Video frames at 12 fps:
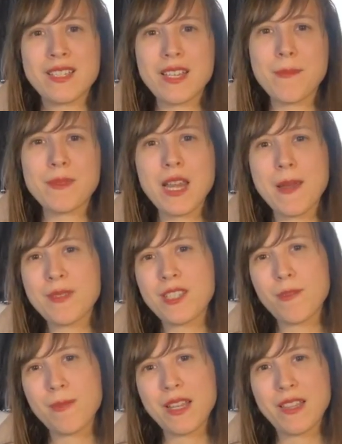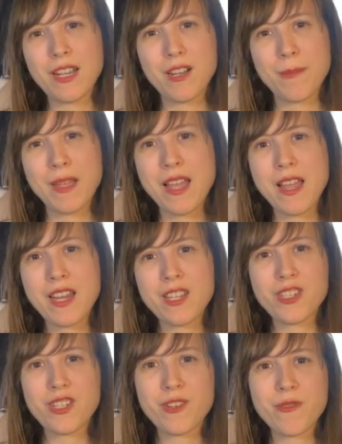Sometimes they'll be a little
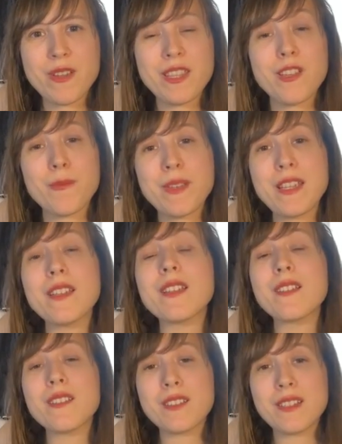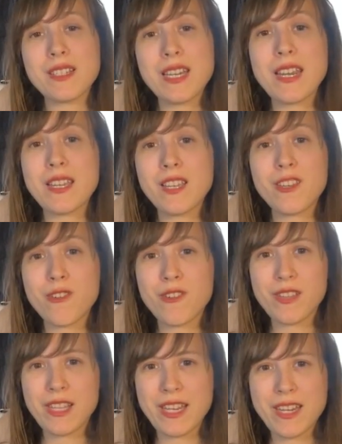behind you, and they'll be taking
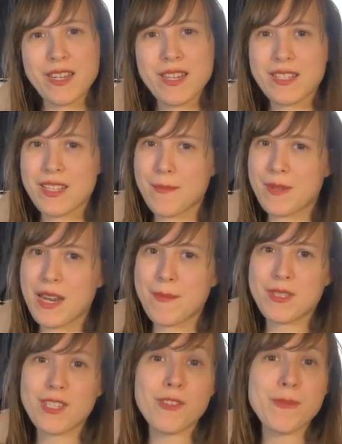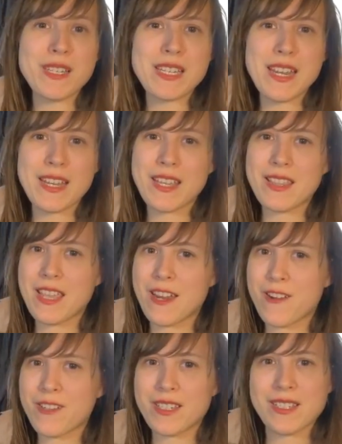your lead, and sometimes you'll be taking
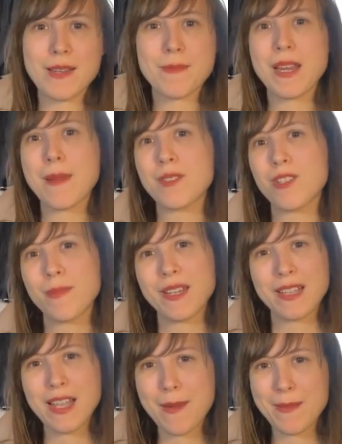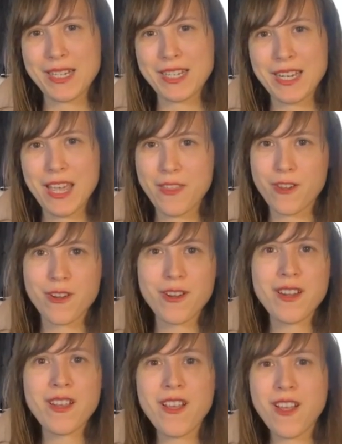theirs, and sometimes you'll be climbing
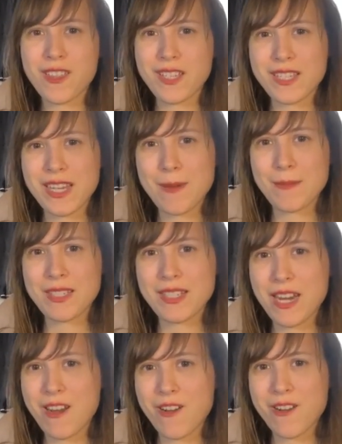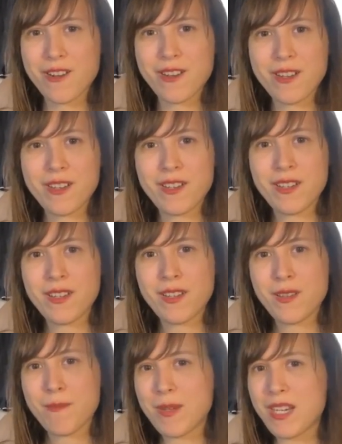together on the same stair.
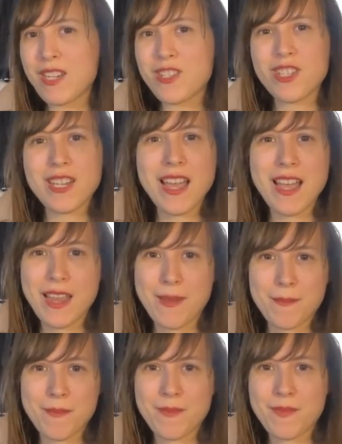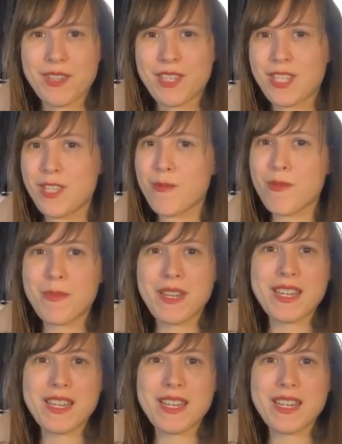But each time, you will